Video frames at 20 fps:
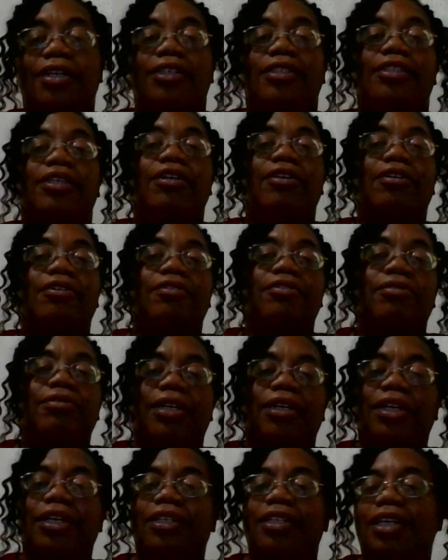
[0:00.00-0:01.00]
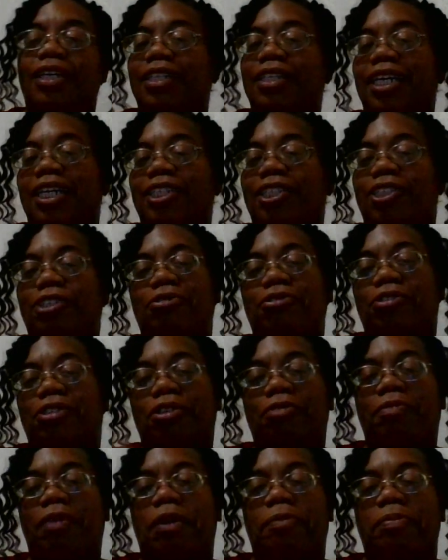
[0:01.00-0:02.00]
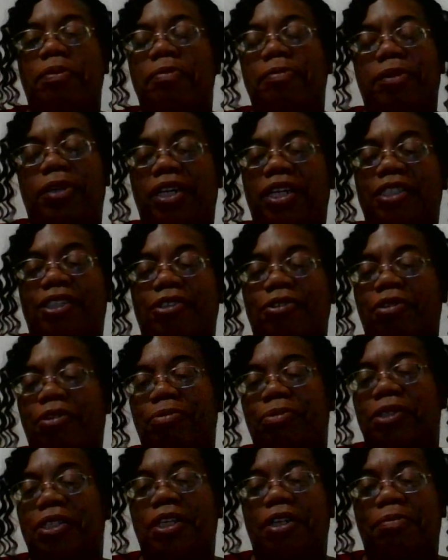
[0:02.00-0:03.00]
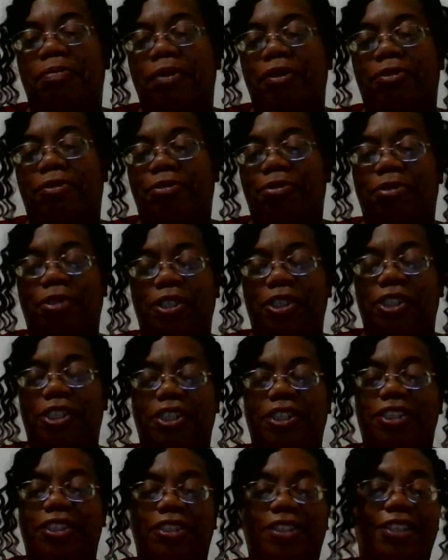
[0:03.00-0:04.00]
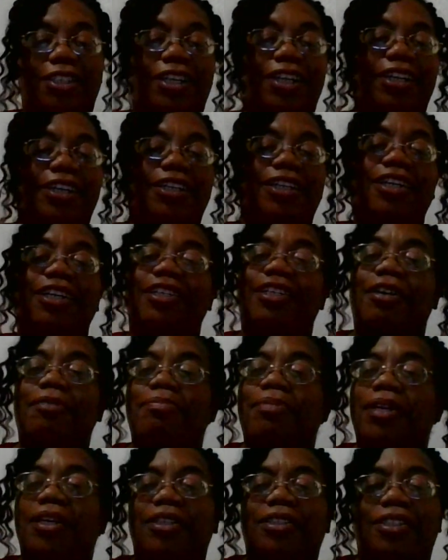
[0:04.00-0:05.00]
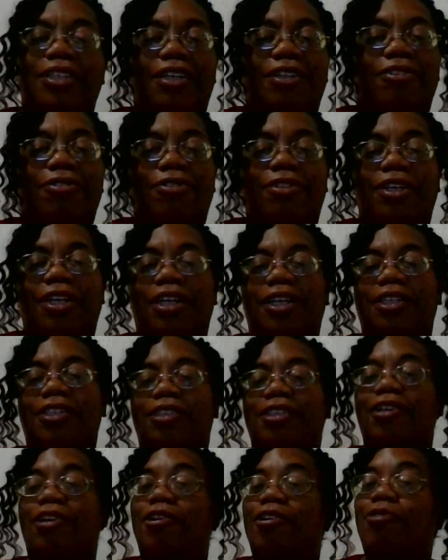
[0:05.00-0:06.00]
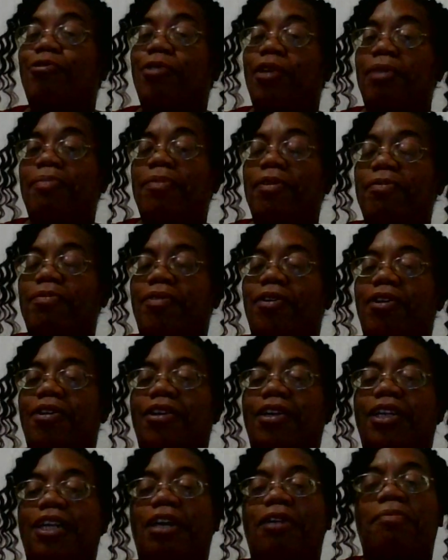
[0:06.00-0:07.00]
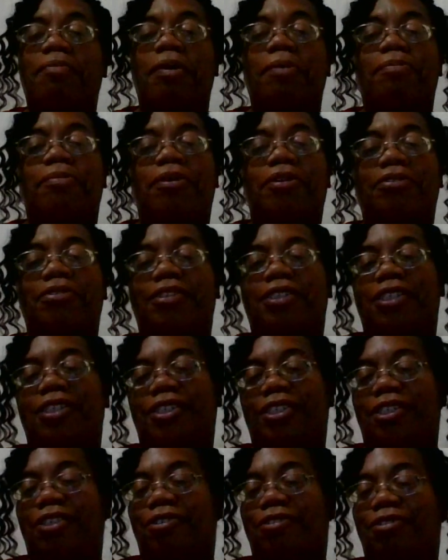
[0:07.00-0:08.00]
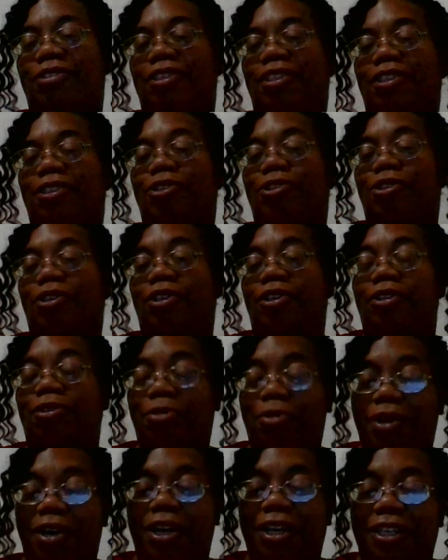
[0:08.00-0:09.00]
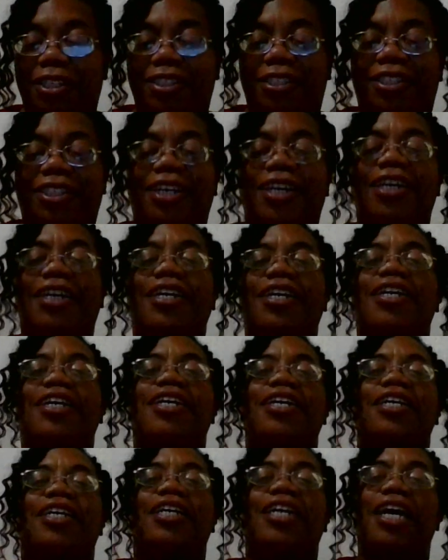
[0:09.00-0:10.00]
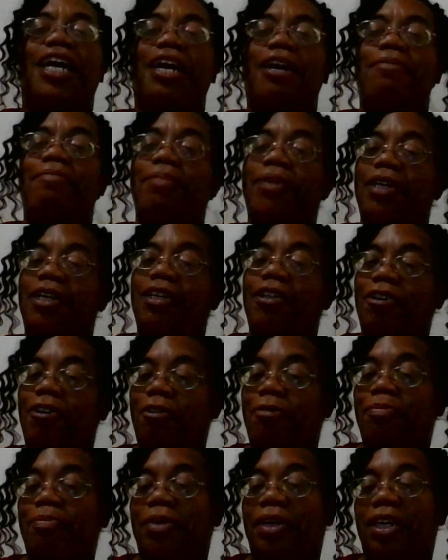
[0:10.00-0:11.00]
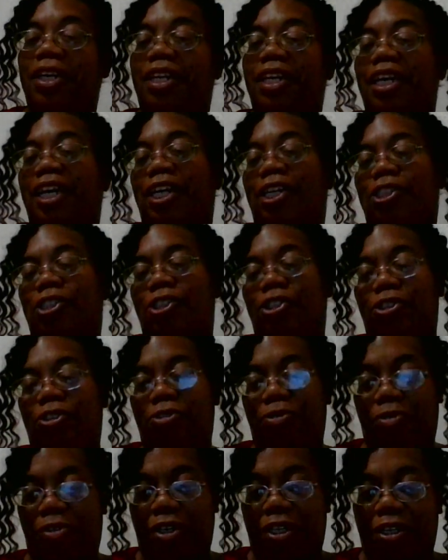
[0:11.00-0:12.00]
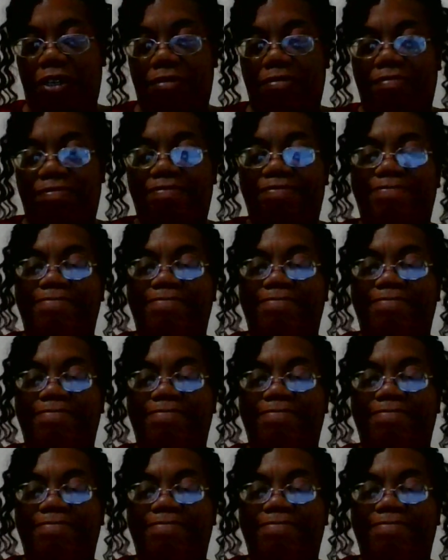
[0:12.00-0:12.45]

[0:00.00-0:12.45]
So that's usually why people get so upset about Christians, amongst other things. Now, don't get me wrong, a lot of my brothers and sisters in Christ can be a little bit extreme.